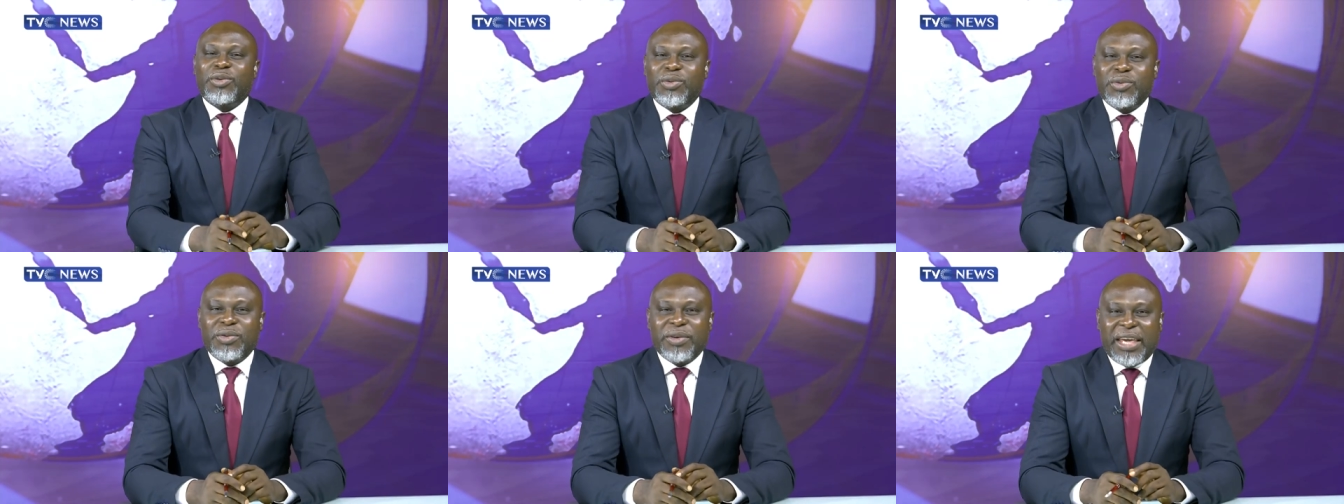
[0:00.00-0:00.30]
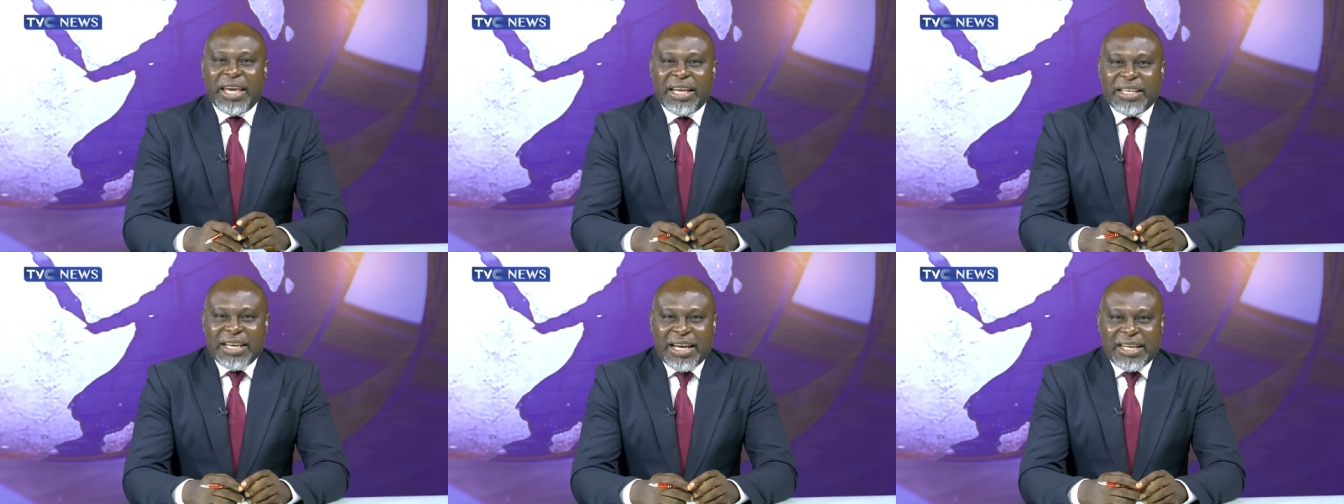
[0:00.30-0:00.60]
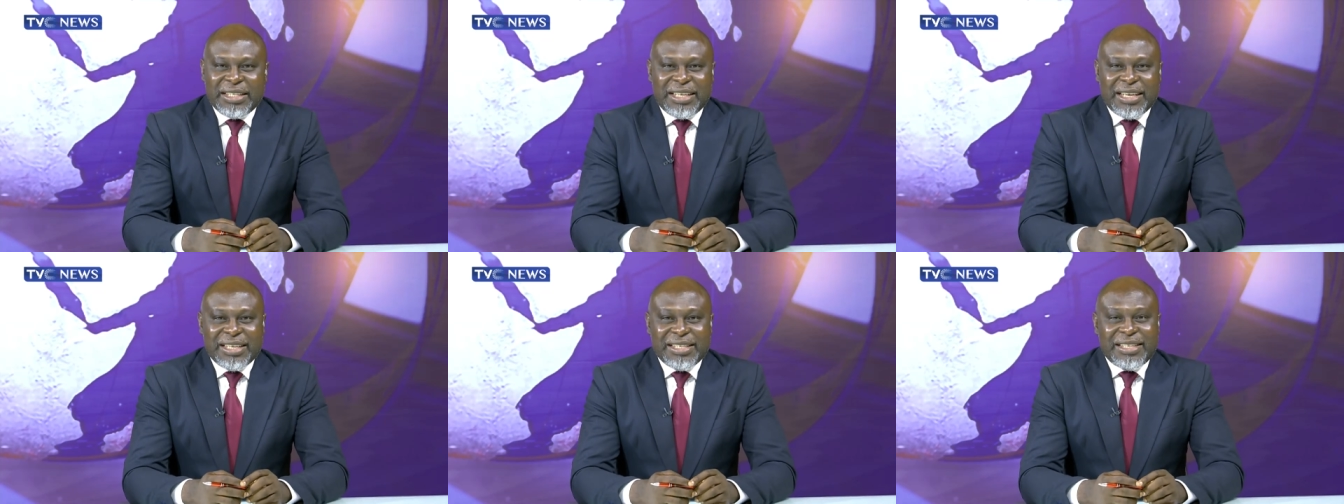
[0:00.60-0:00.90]
Uhuru
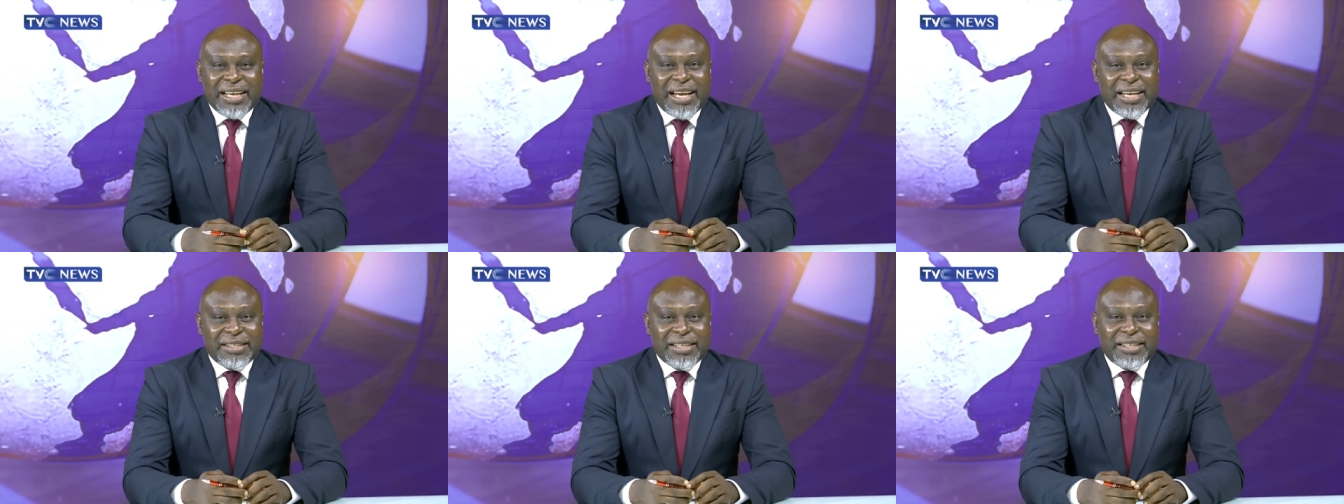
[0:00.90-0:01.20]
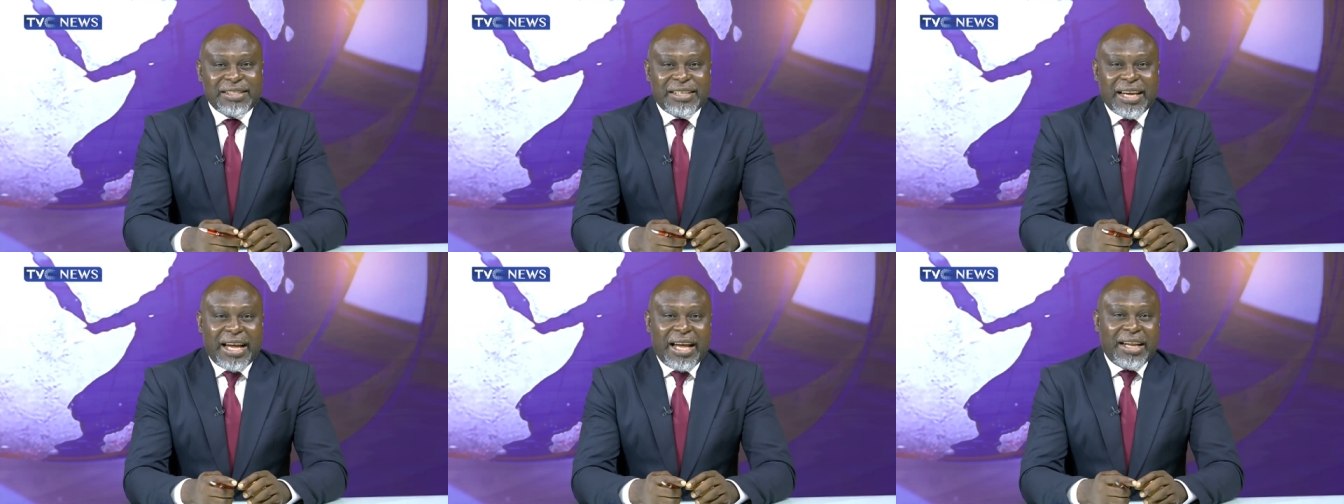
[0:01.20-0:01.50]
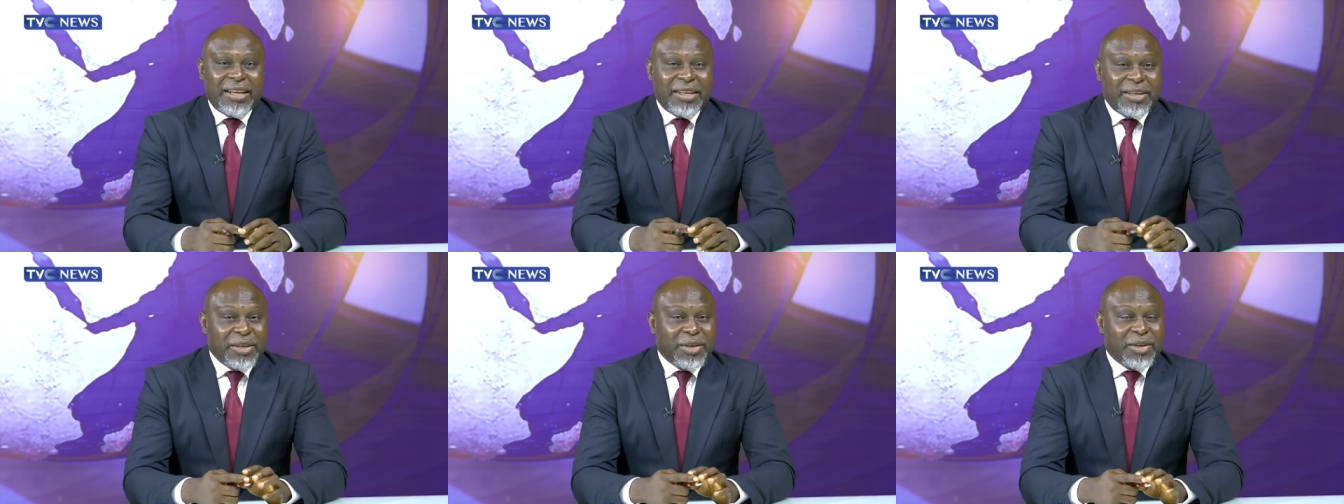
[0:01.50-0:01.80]
Kenyatta, says a
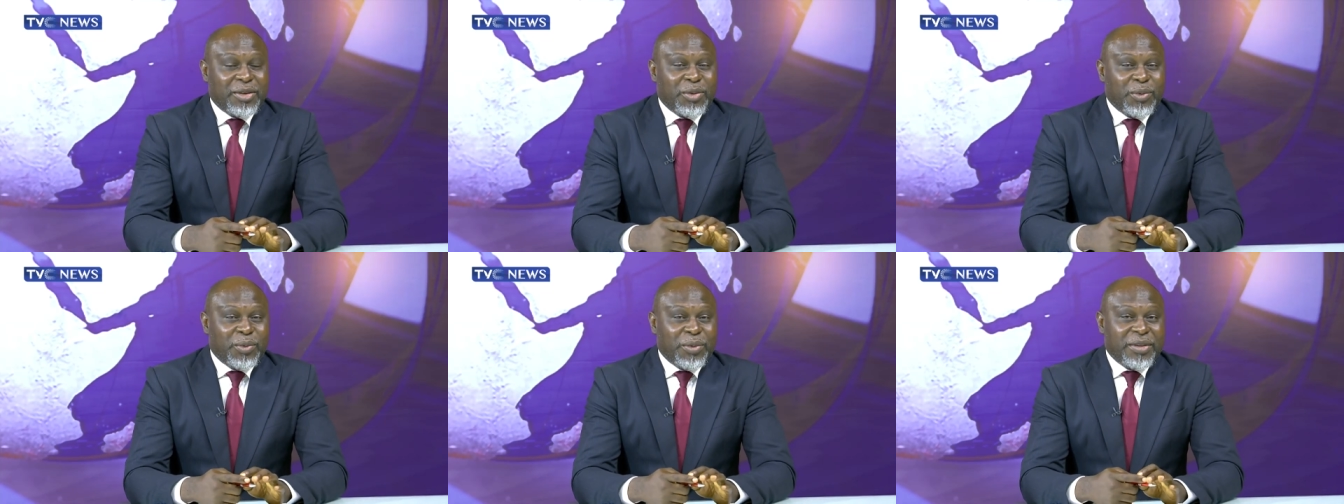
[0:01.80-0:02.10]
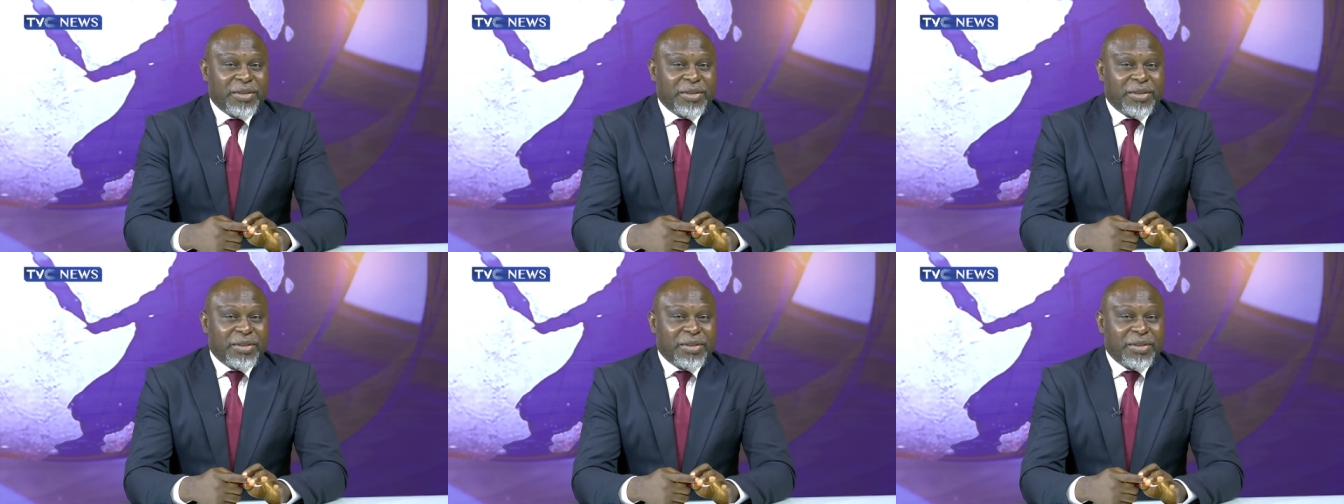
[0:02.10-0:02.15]
dialogue